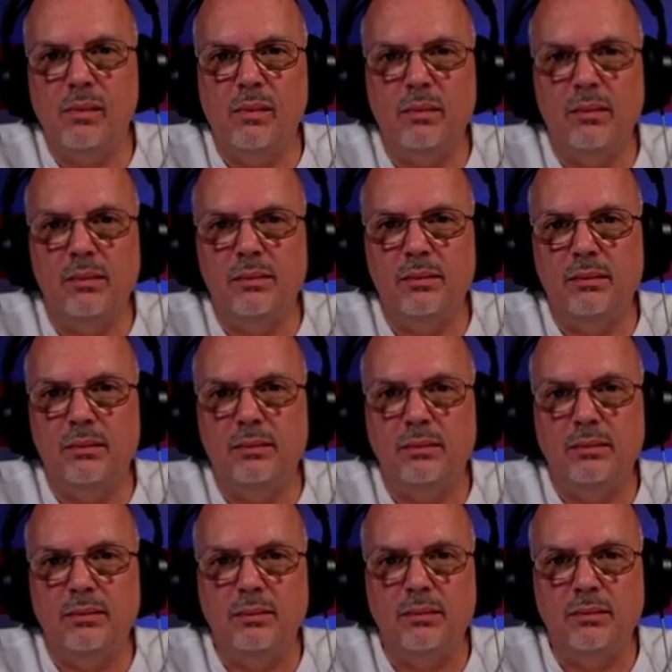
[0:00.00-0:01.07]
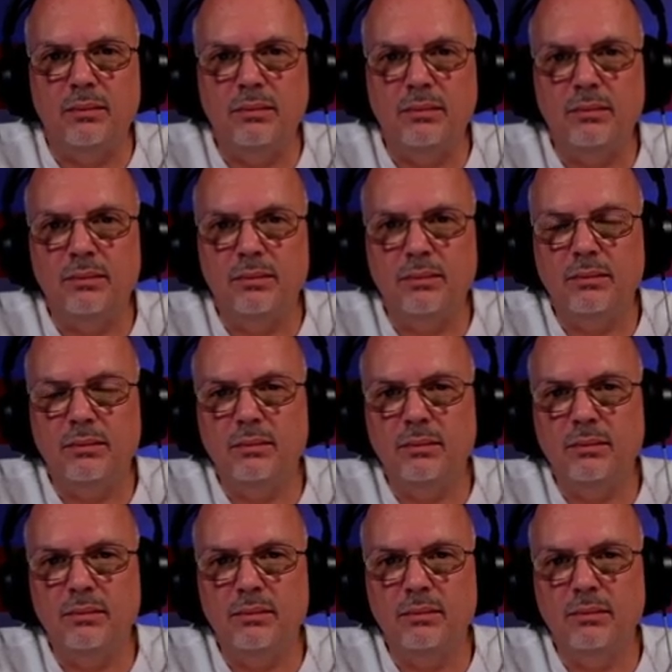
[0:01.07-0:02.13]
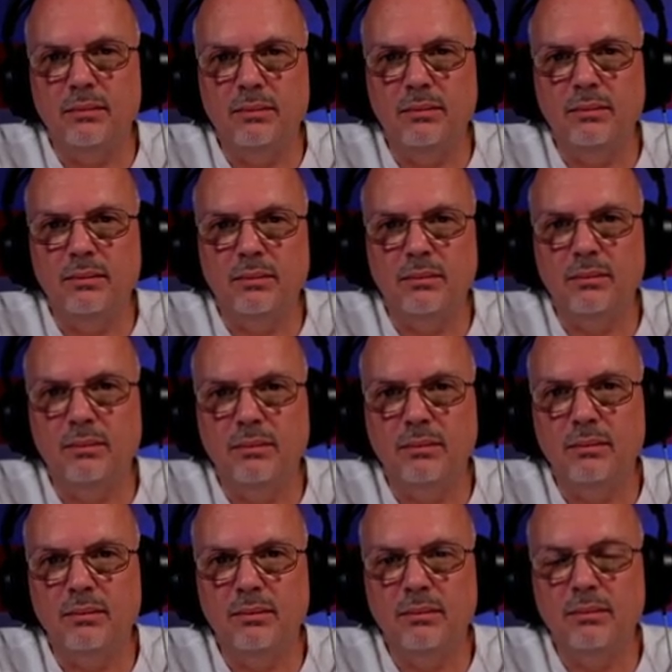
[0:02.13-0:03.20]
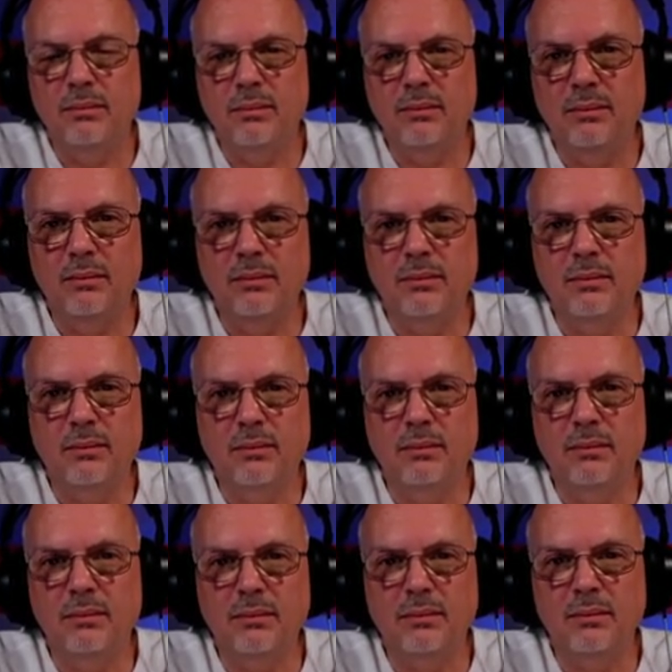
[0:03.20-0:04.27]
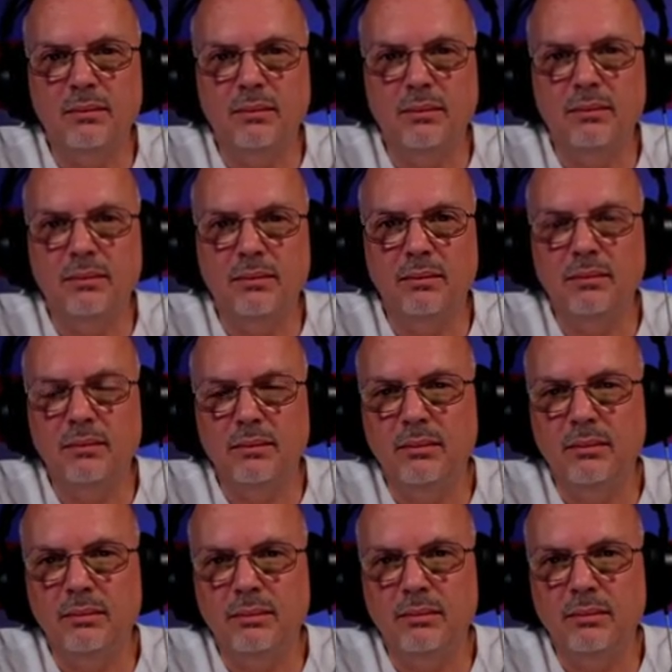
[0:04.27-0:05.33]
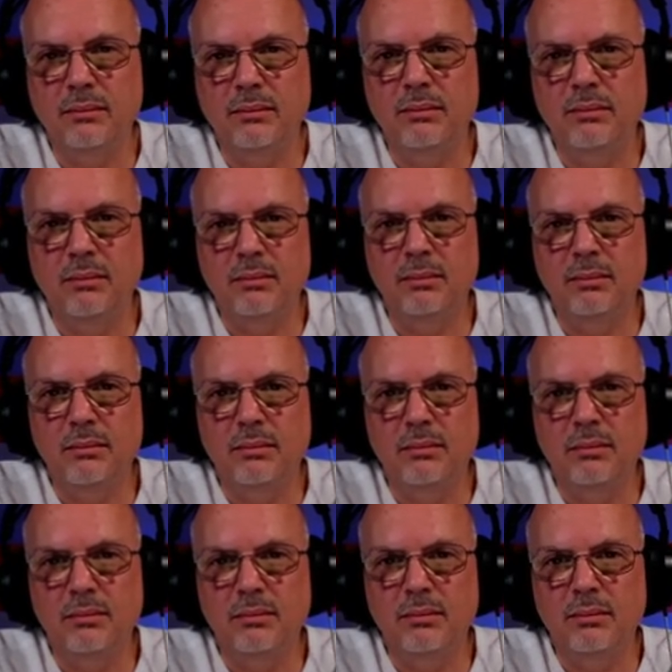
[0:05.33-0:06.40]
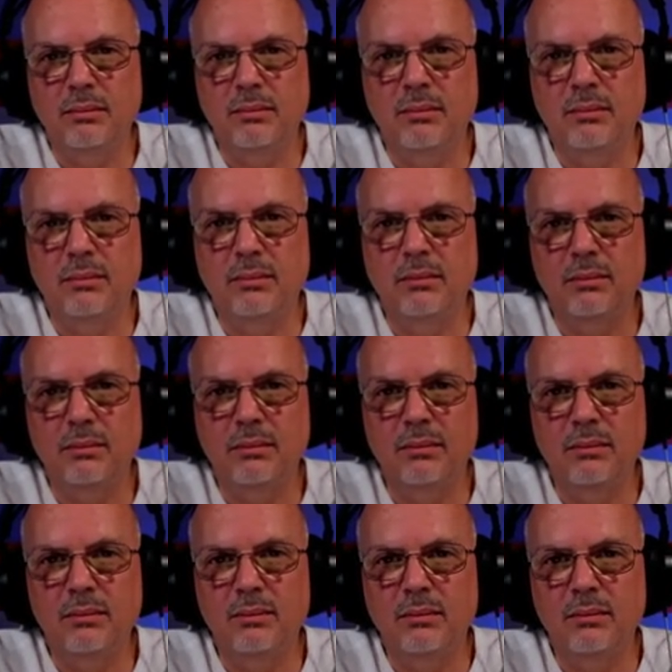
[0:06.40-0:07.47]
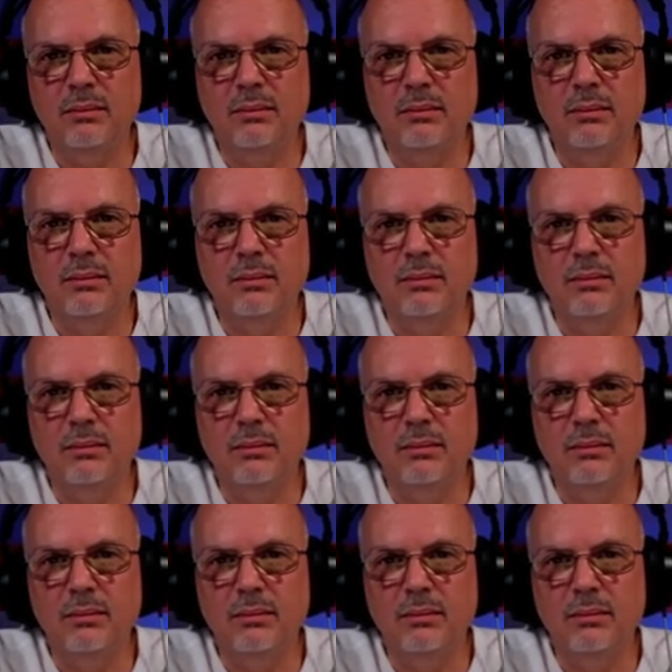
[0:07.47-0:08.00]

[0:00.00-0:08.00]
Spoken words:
The person shown says nothing.